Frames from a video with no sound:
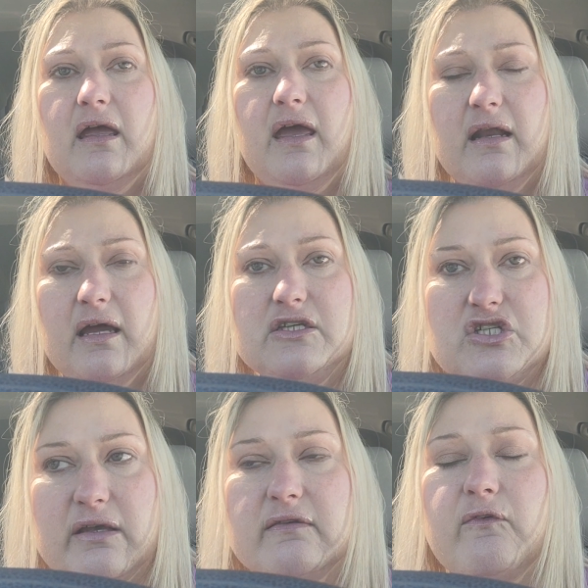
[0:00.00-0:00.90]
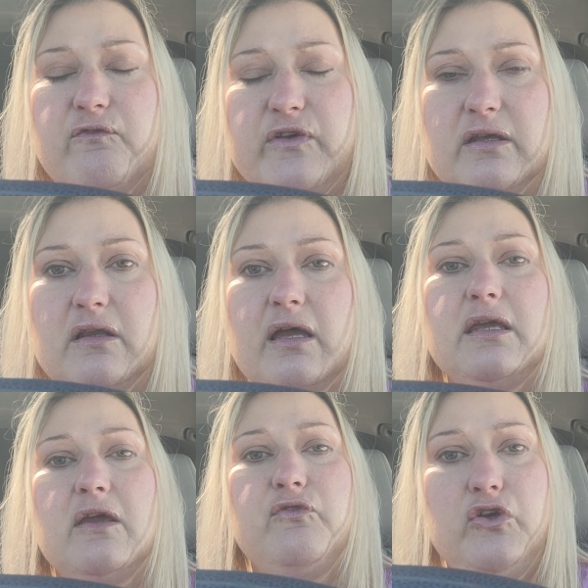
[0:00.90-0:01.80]
And I just feel
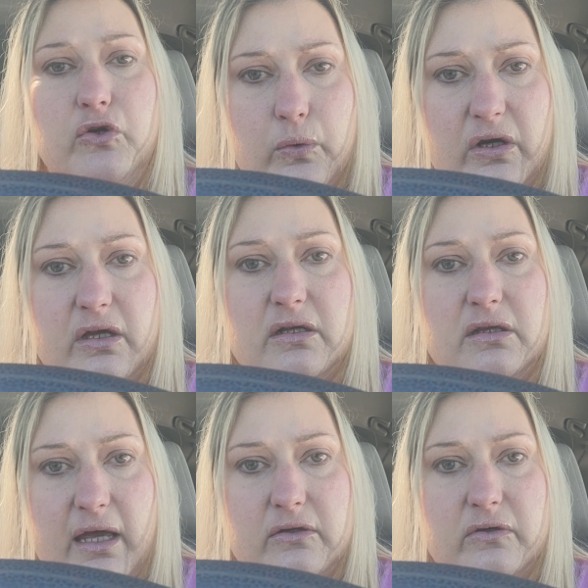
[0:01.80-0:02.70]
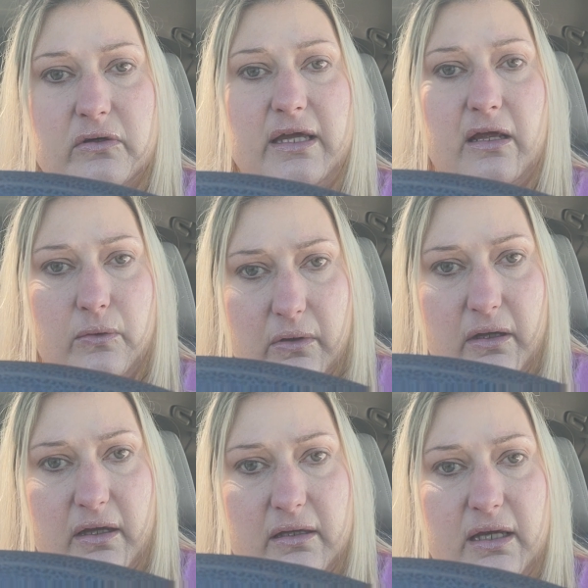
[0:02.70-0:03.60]
like if you are going to let her get
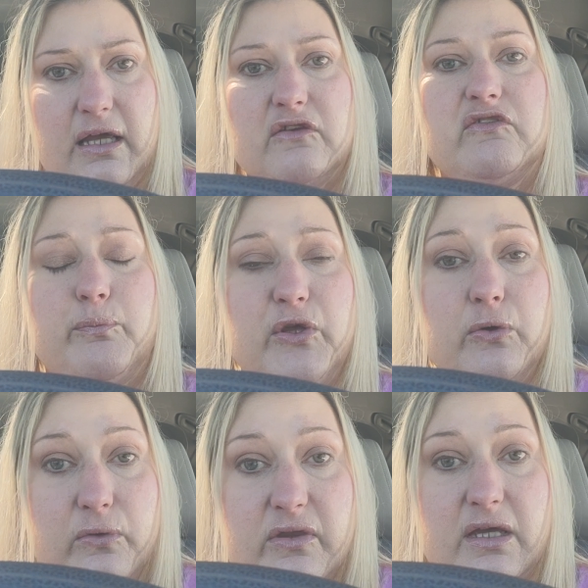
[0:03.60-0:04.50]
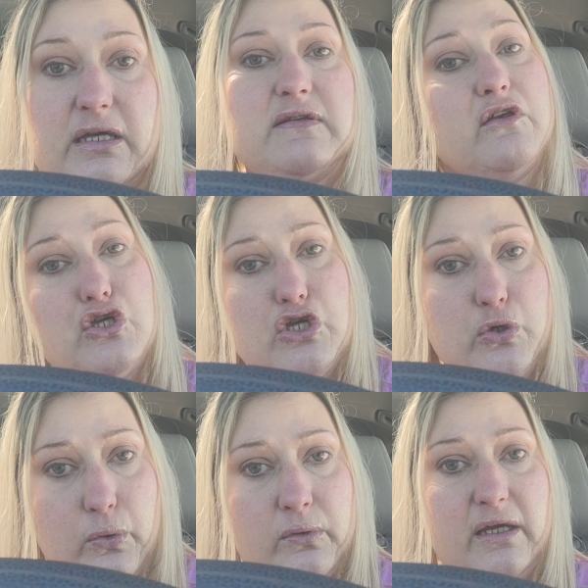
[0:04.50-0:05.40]
on and spew this,
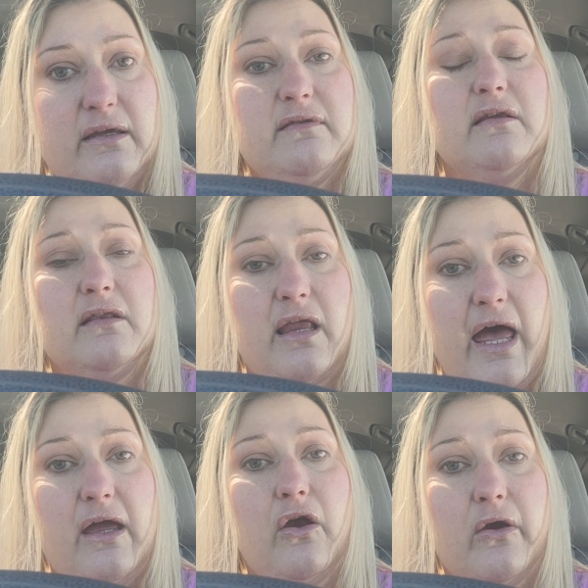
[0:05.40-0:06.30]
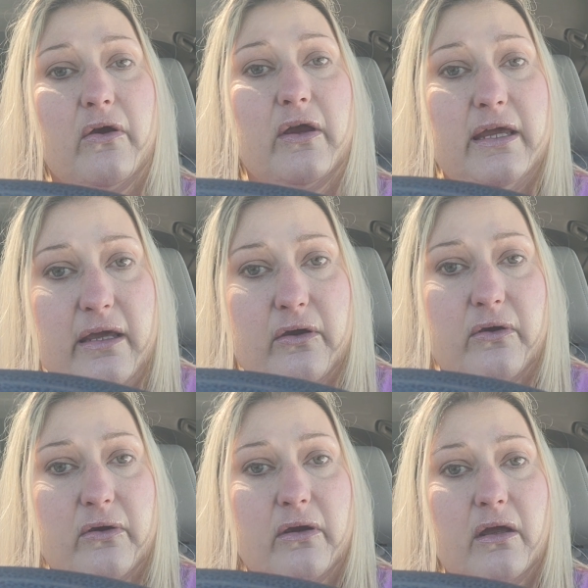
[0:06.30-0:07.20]
you need to let her
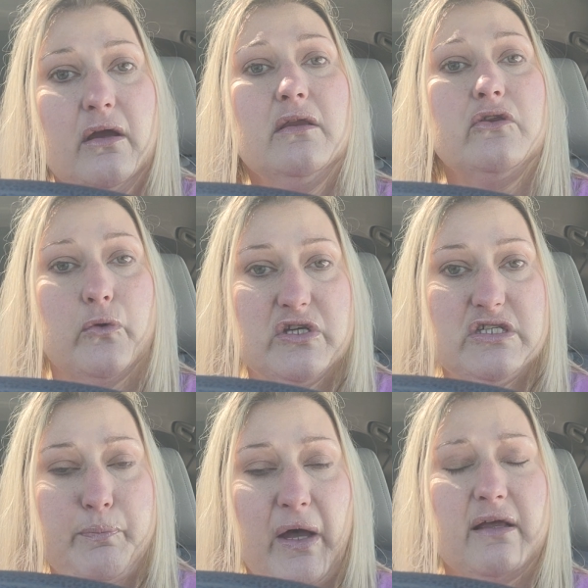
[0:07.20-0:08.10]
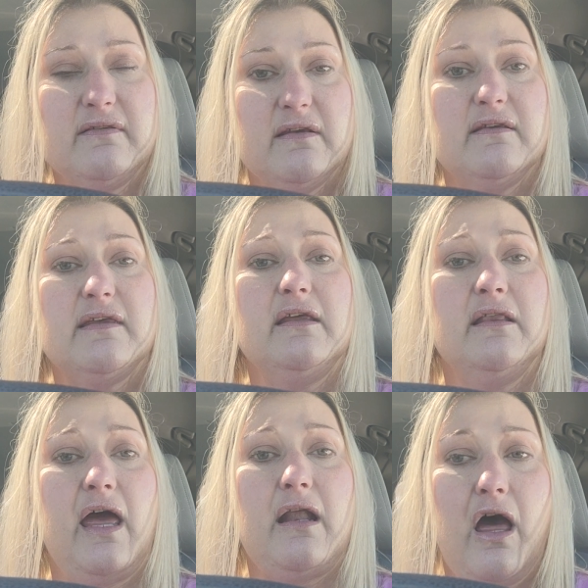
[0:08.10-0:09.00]
hear the responses
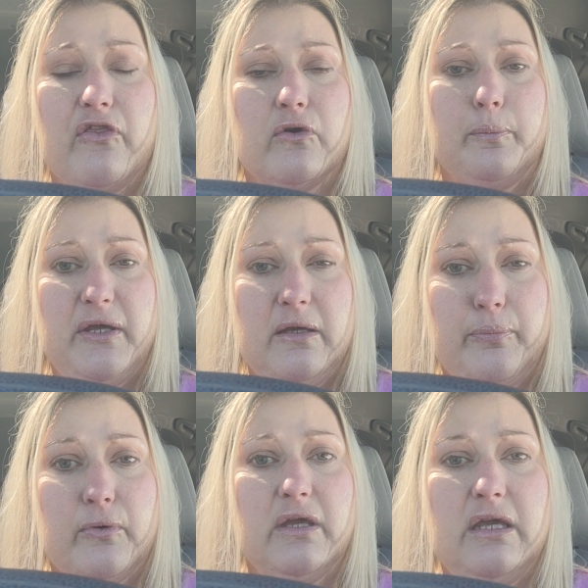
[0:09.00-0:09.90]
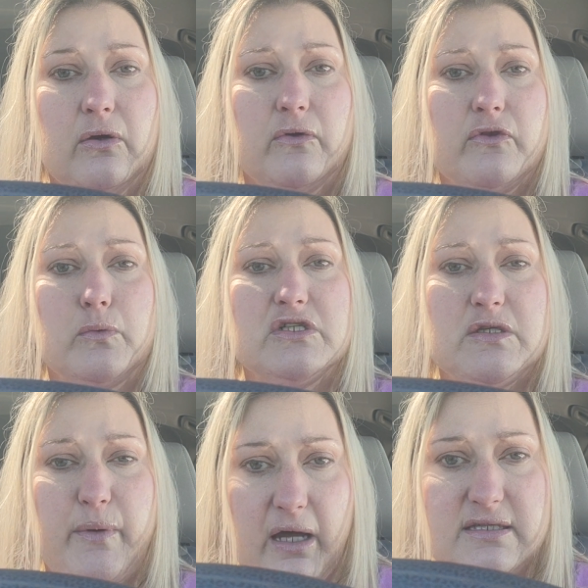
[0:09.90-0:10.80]
and let other people hear the
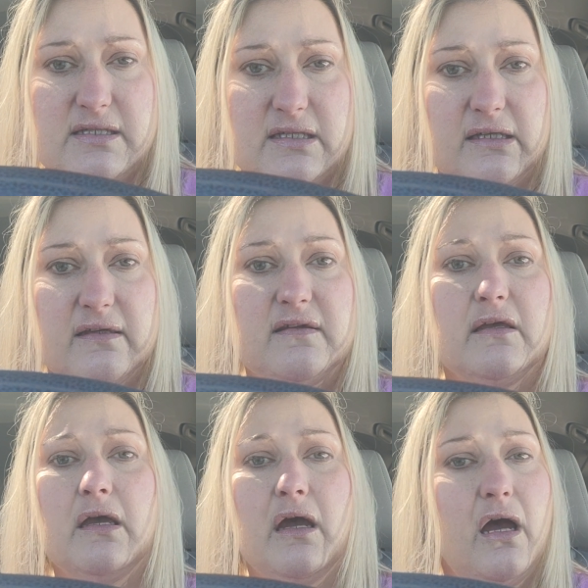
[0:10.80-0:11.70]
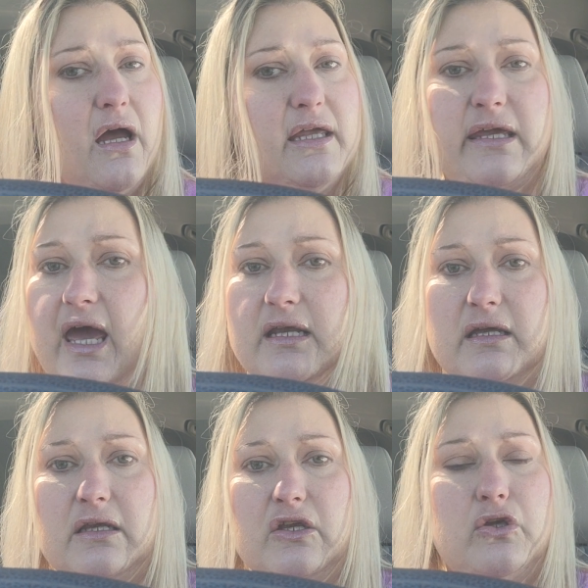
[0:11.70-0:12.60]
responses. I get
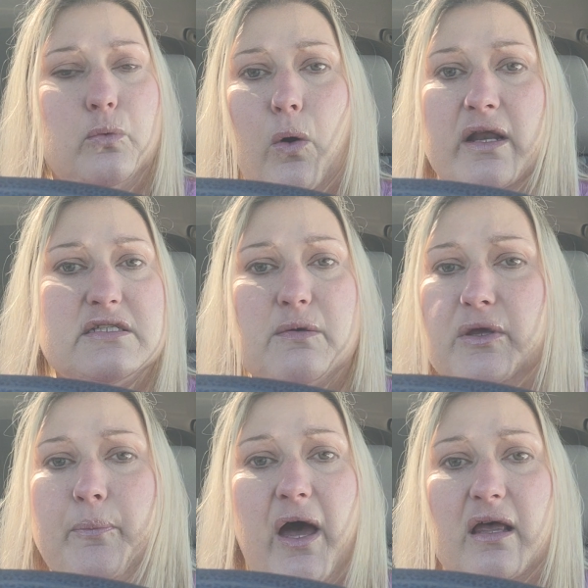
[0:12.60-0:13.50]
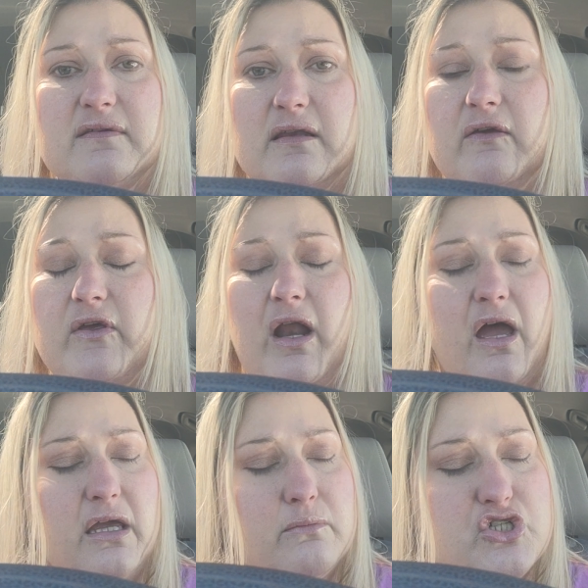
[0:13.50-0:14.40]
it. You want it to be positive, and
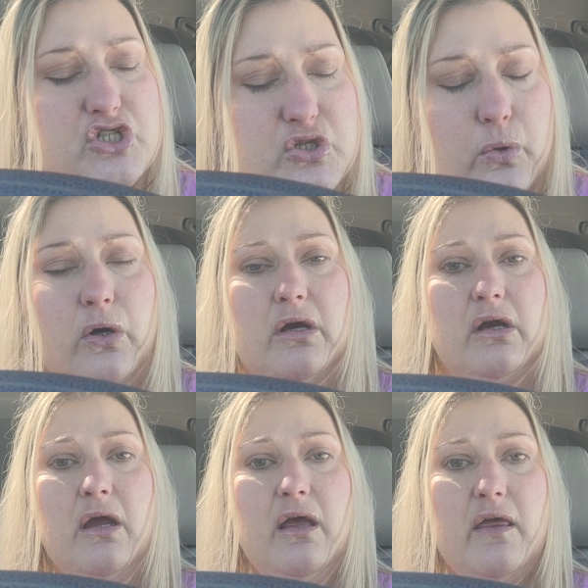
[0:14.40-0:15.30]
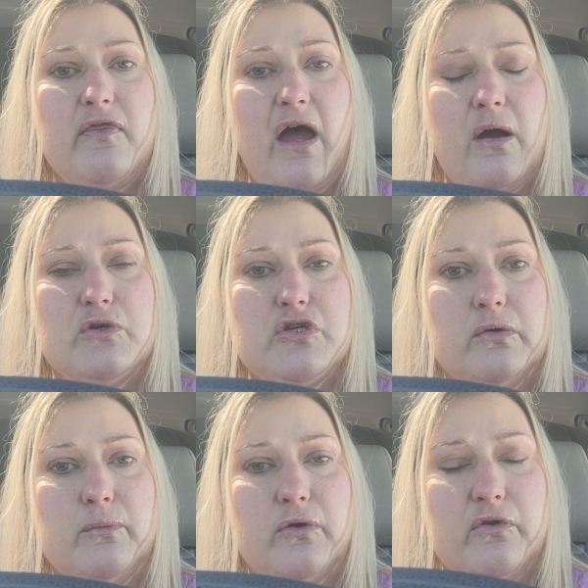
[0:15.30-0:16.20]
I am sure that was
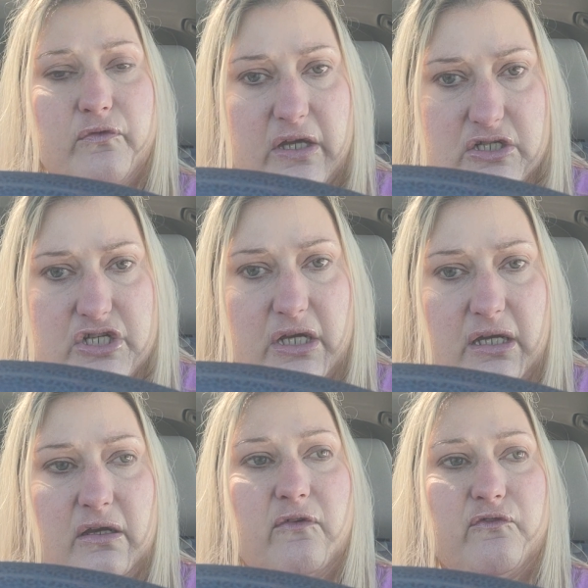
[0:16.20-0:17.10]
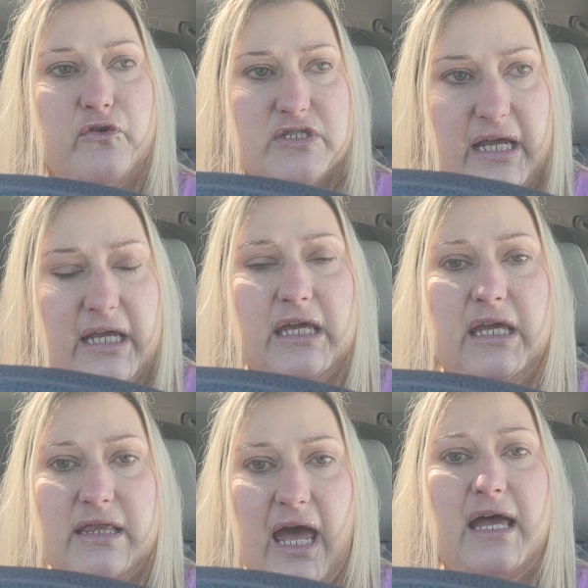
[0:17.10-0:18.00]
her motivation for
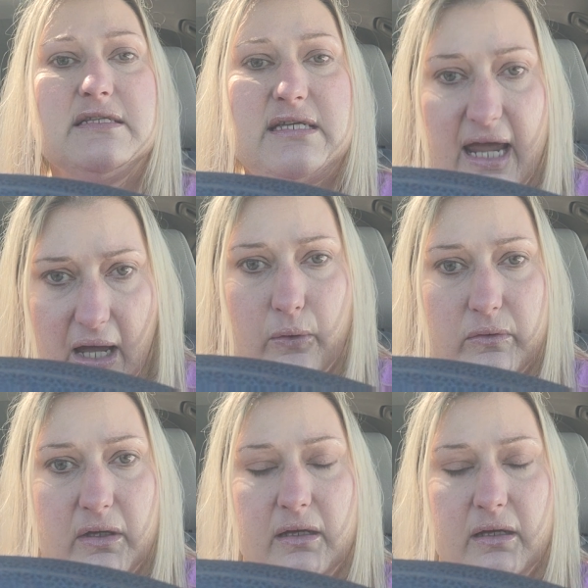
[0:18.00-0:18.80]
taking that down.